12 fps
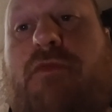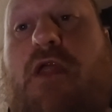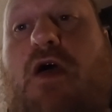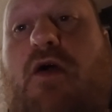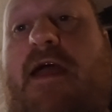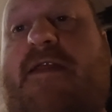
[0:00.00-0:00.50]

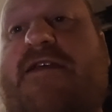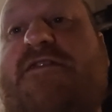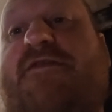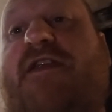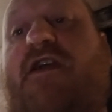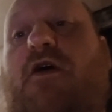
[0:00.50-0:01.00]
Okay, that's
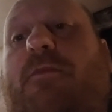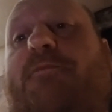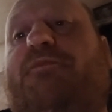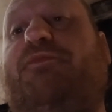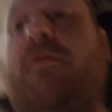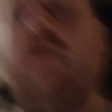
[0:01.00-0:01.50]
the video.
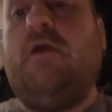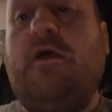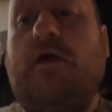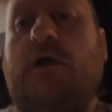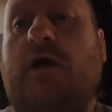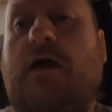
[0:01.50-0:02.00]

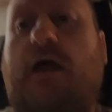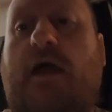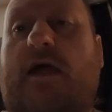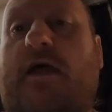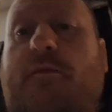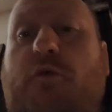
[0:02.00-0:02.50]

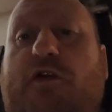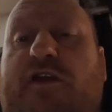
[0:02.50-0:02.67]
What